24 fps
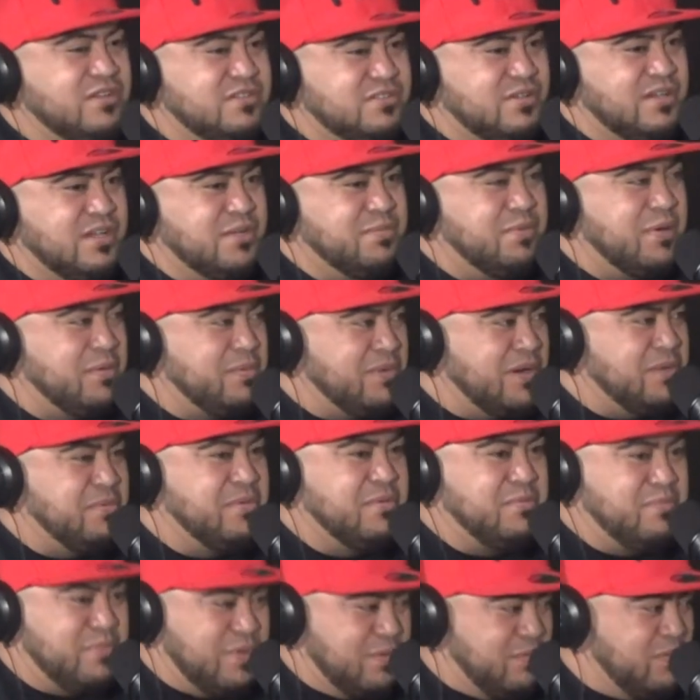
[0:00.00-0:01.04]
you go into a hip-hop club
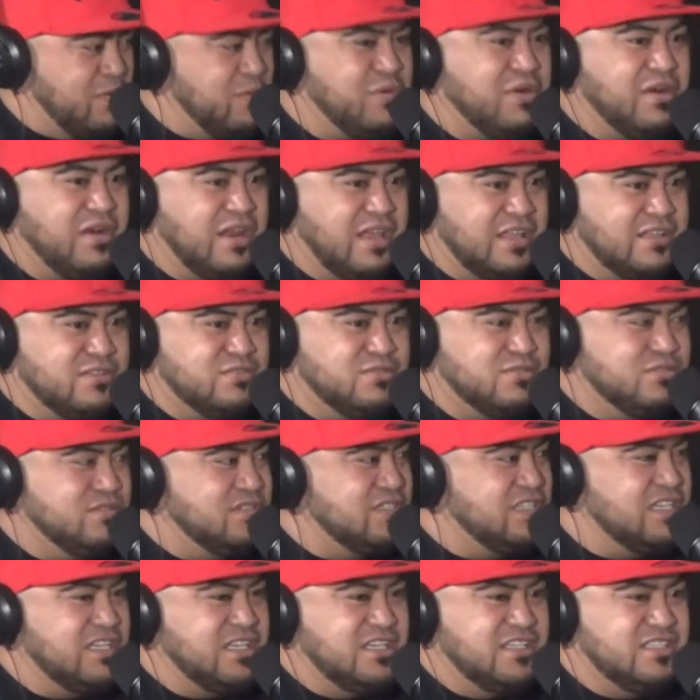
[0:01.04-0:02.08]
and people wearing, like, tall
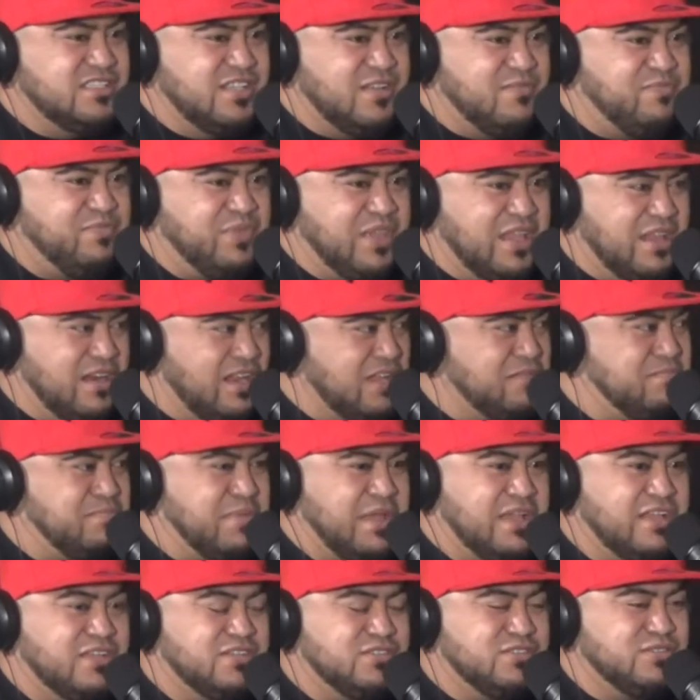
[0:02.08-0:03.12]
tees and, like,
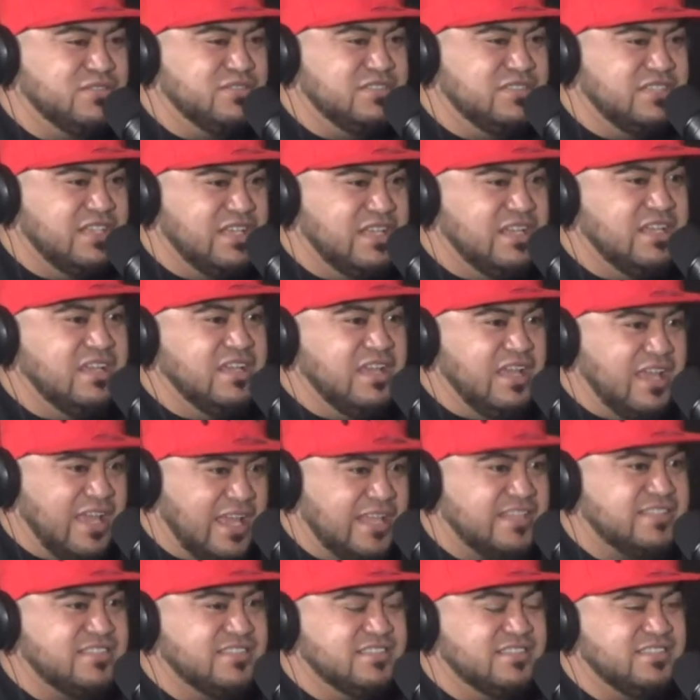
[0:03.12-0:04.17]
baggy shorts,
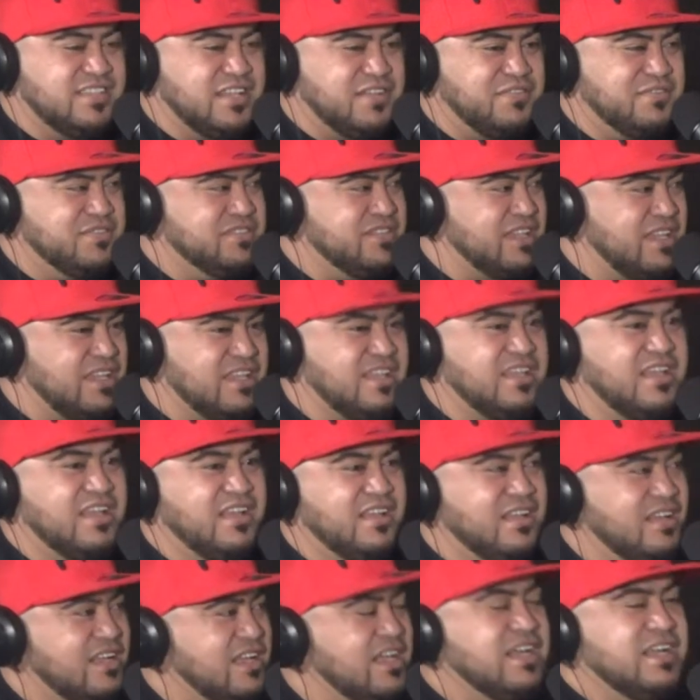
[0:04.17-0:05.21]
hats and stuff, I was like,
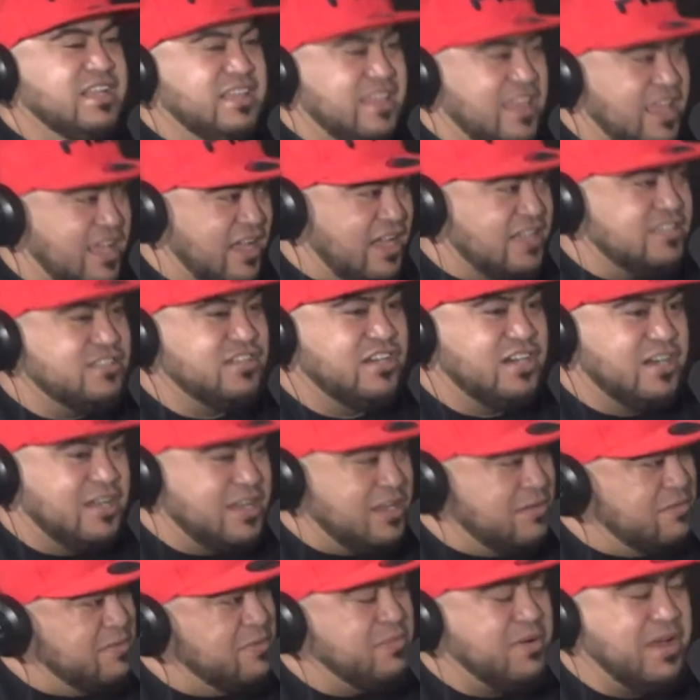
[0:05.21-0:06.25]
yeah, that guy's going to
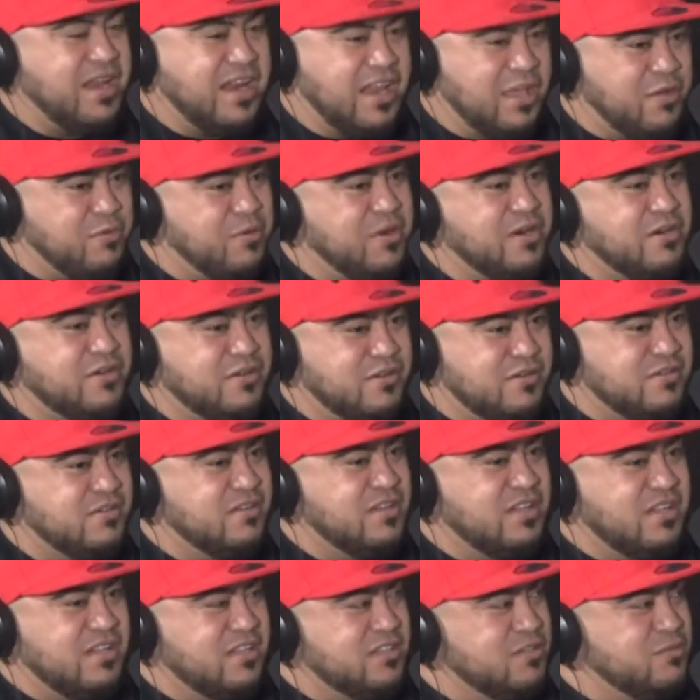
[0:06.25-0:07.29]
come and buy, like, one oh
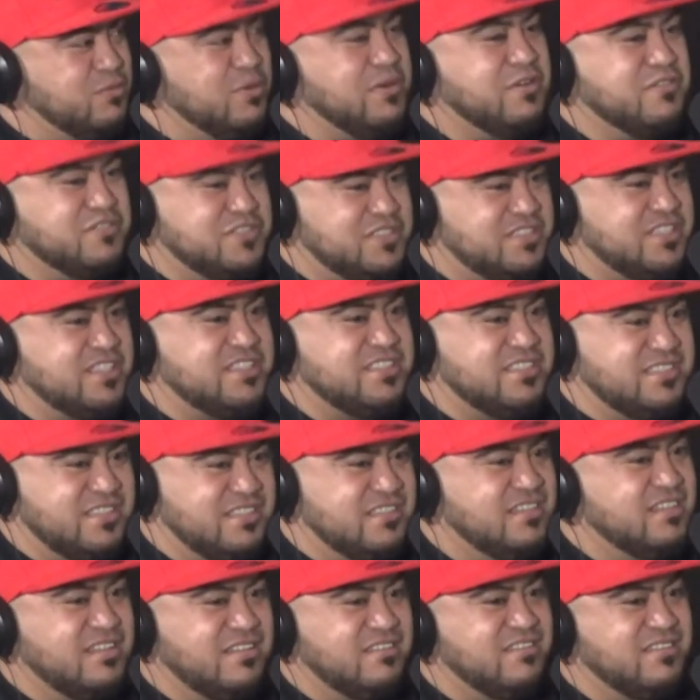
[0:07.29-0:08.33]

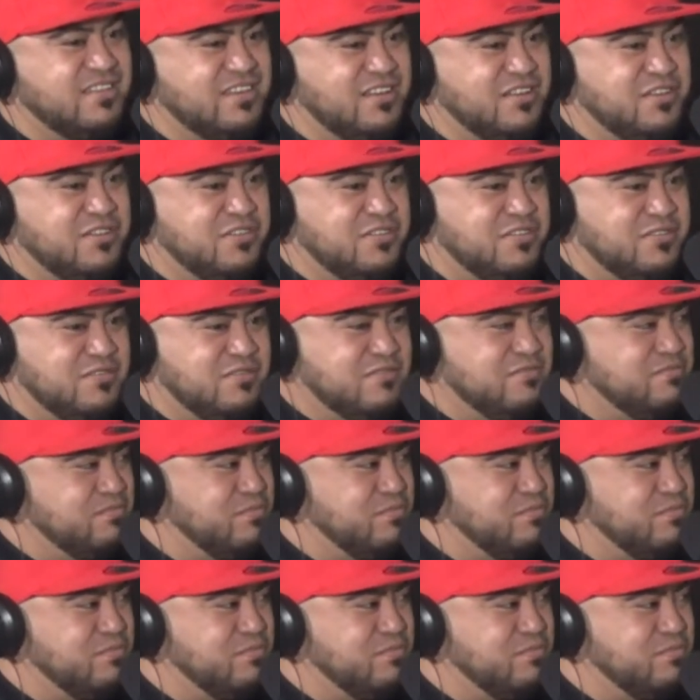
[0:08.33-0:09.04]
six, you know,